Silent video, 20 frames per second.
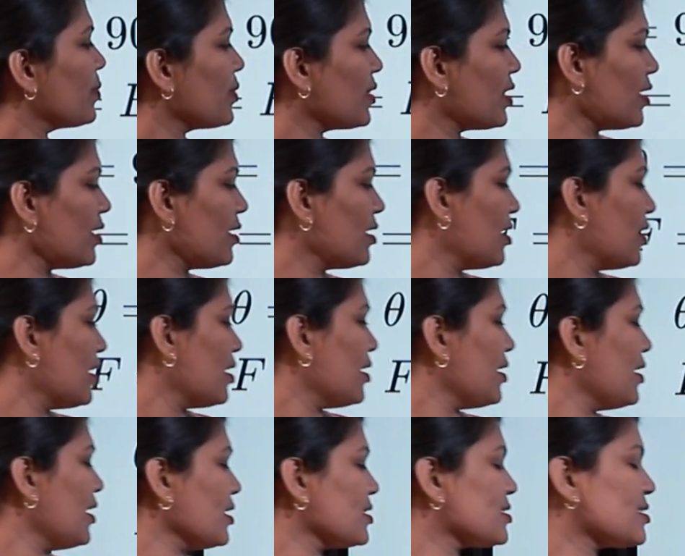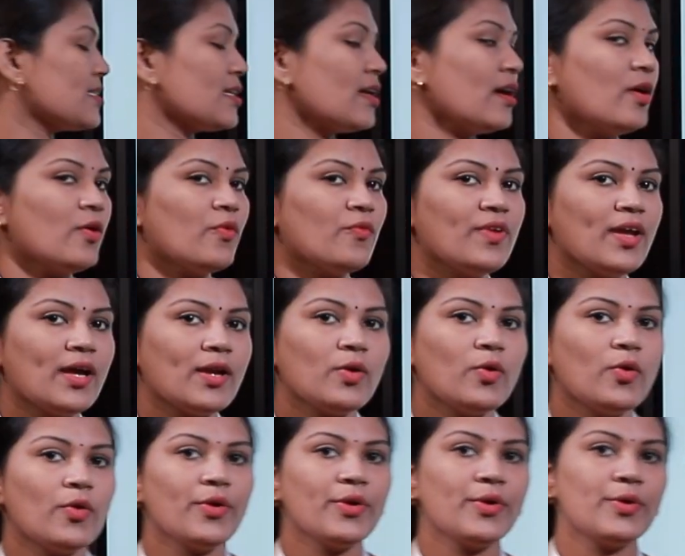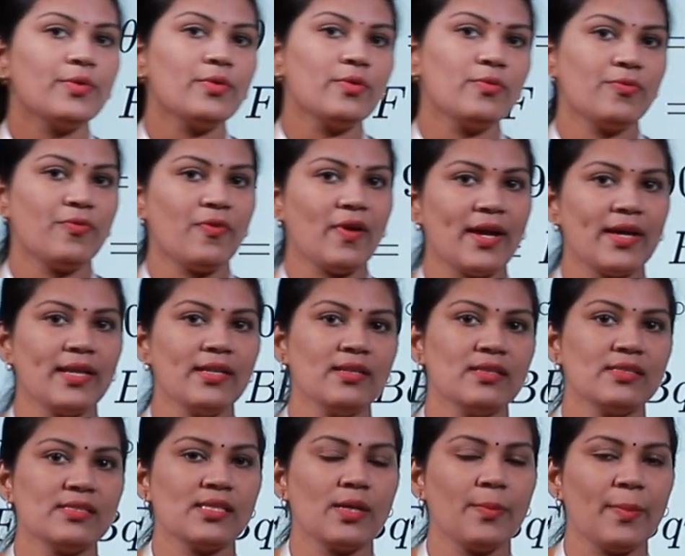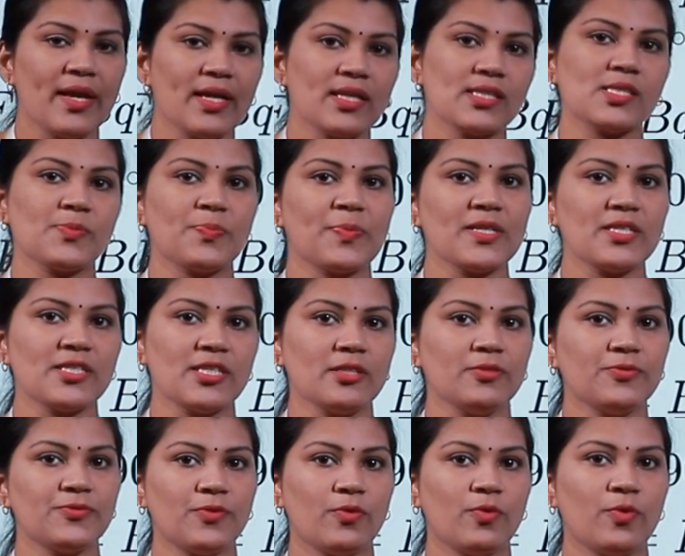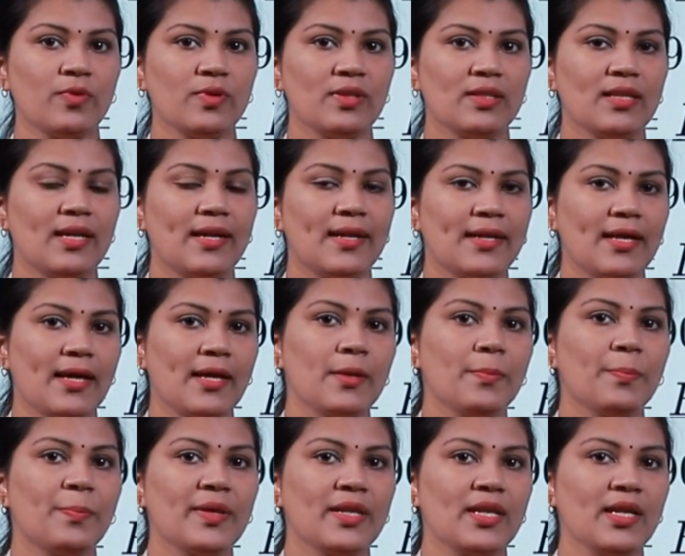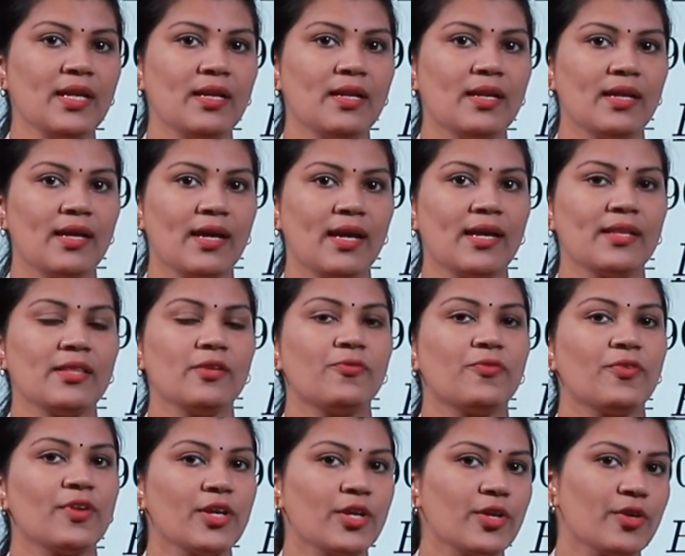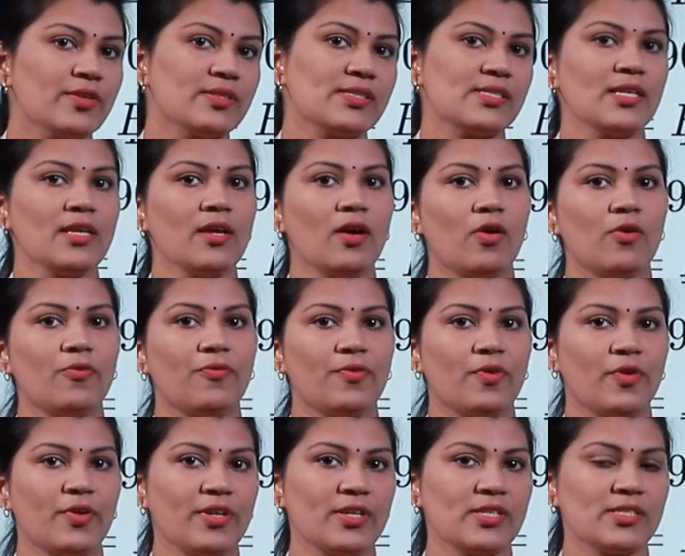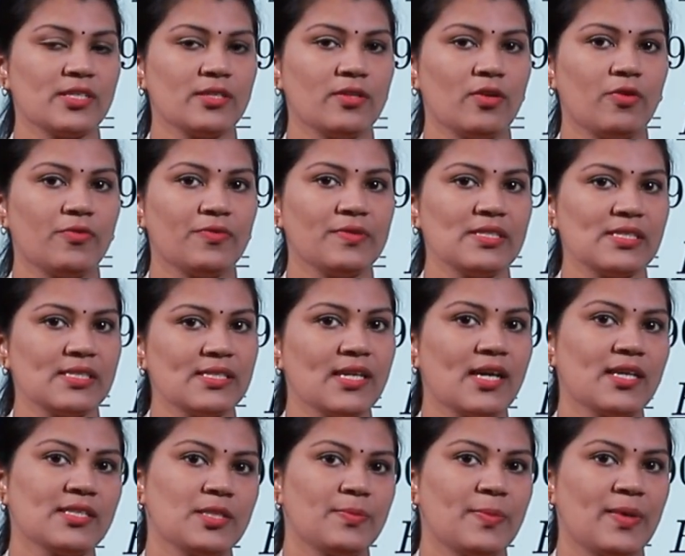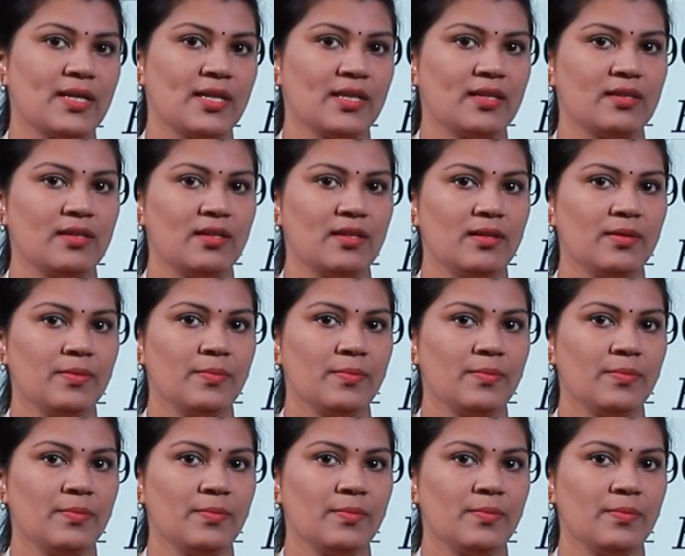then next we are going to find some expression for the time period and the frequency of rotation of this charged particle,